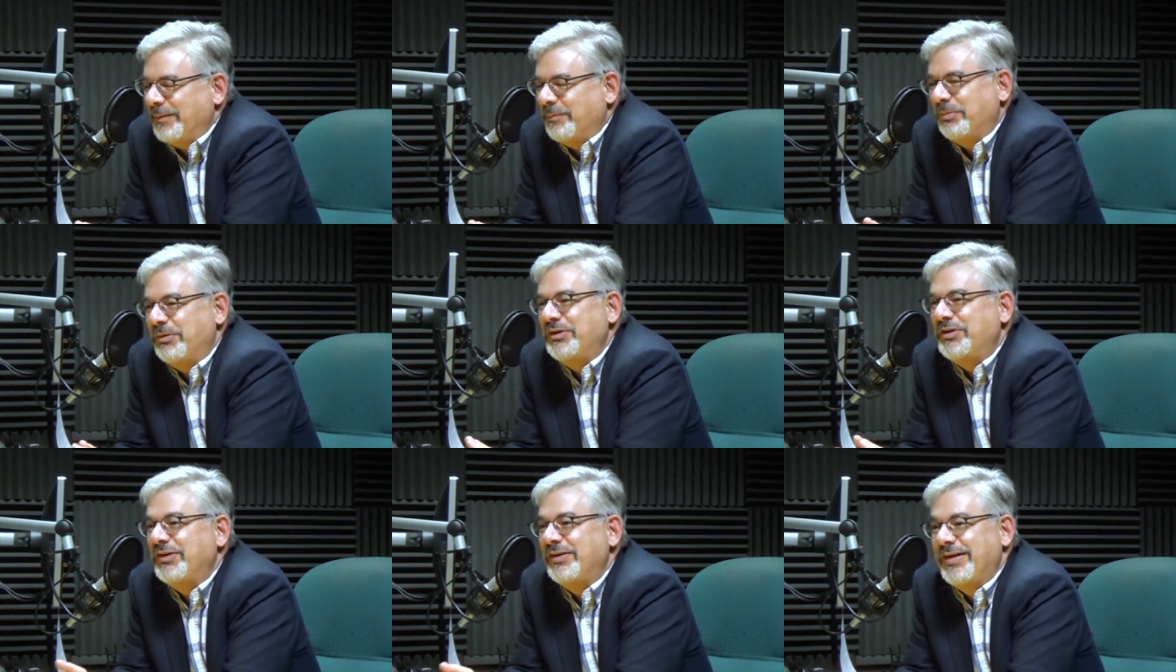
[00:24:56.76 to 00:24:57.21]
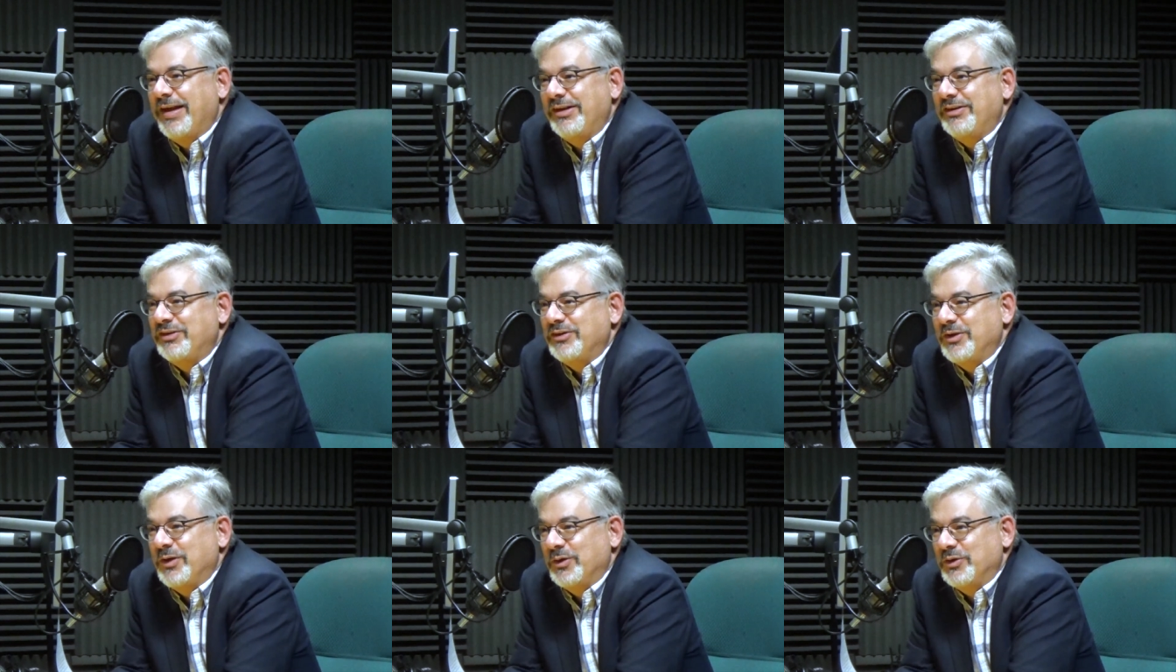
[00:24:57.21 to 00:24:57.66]
the
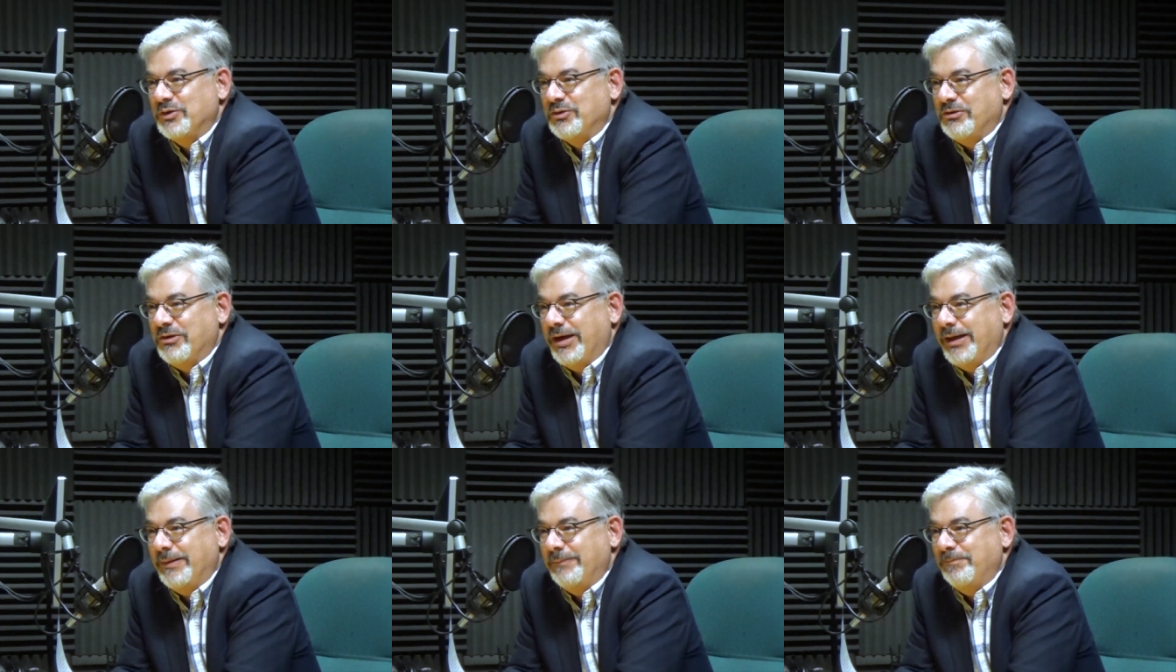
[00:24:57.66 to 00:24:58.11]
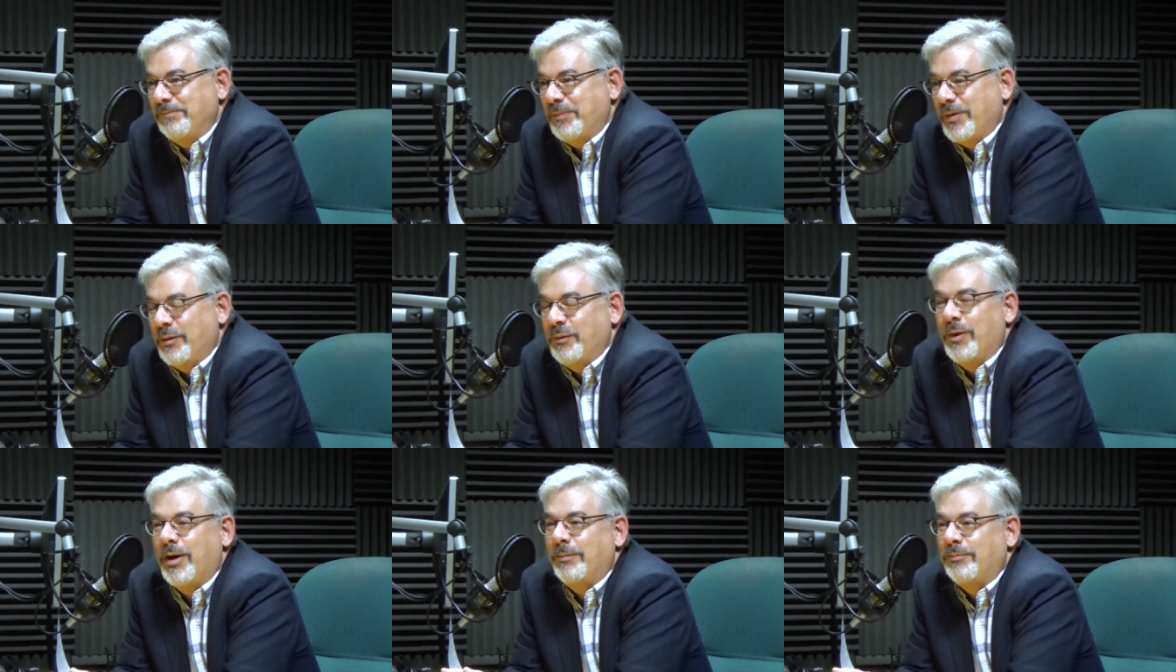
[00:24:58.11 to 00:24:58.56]
presentation goes great.
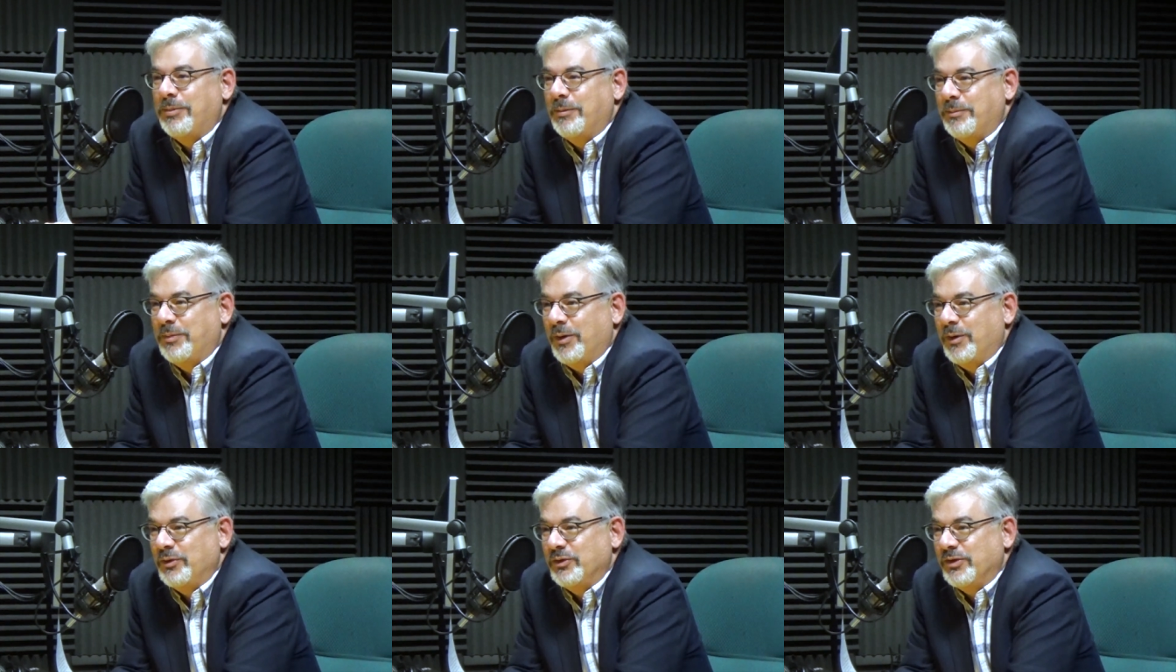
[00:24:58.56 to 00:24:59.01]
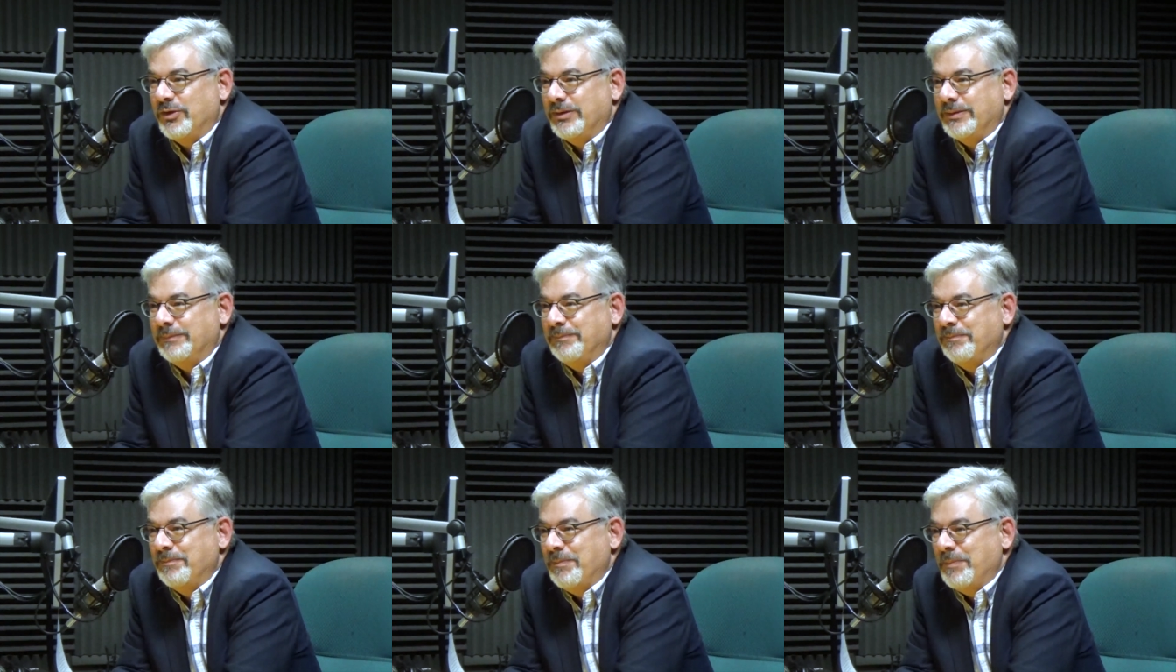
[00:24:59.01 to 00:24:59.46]
They want a proposal.
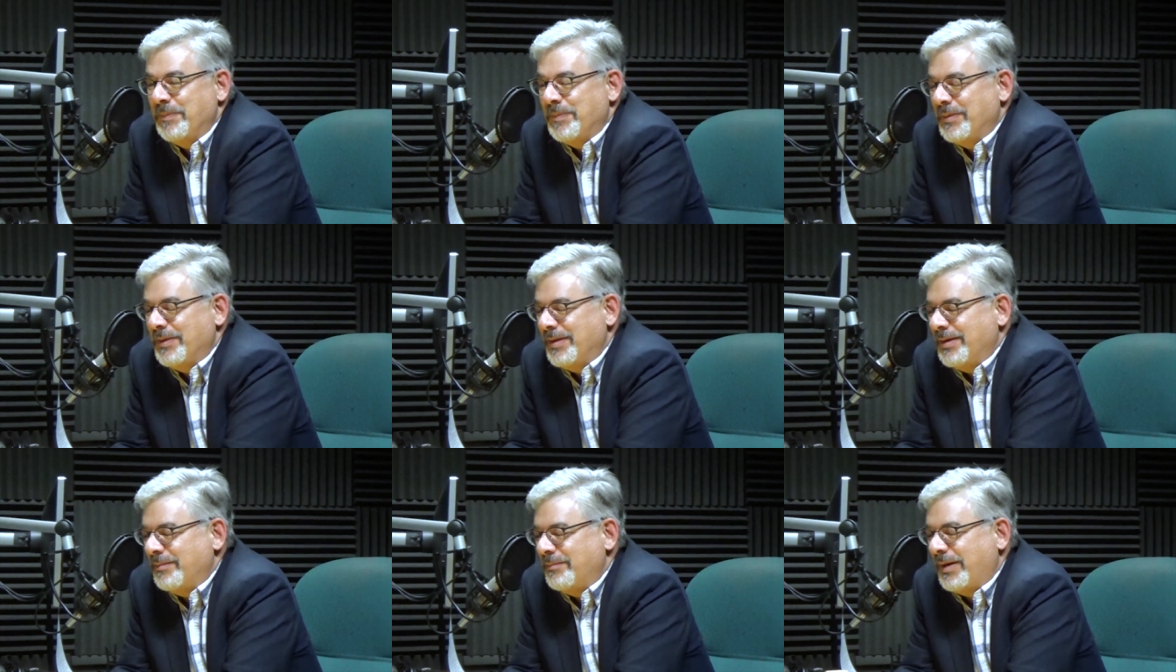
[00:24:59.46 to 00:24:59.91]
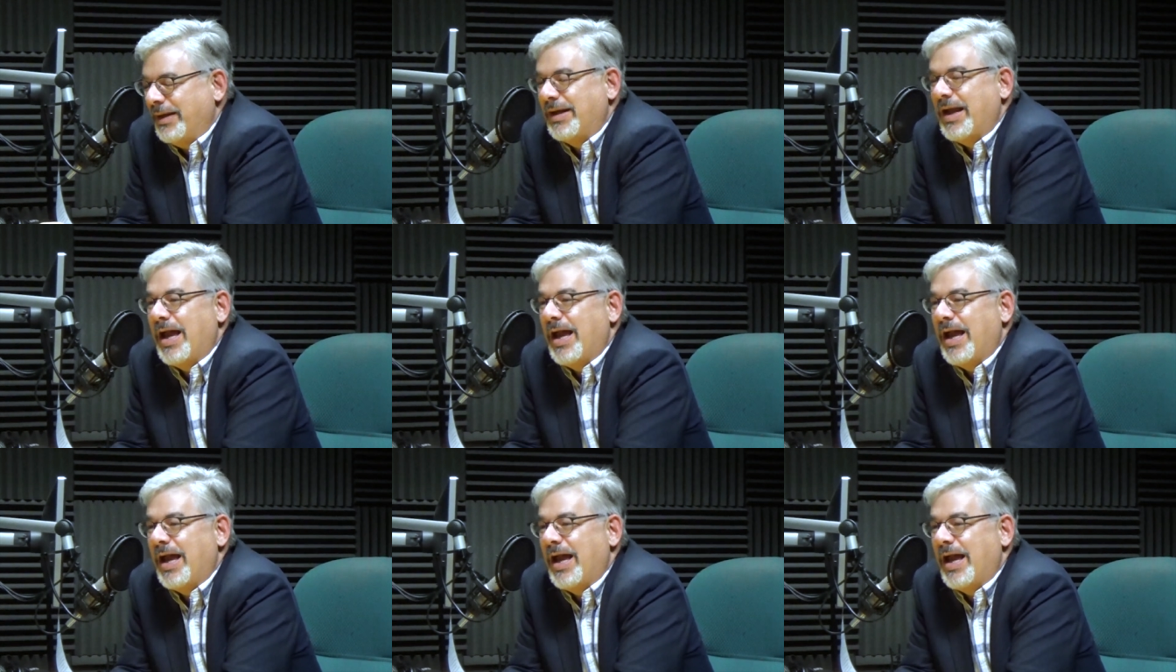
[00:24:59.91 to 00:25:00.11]
Mm. My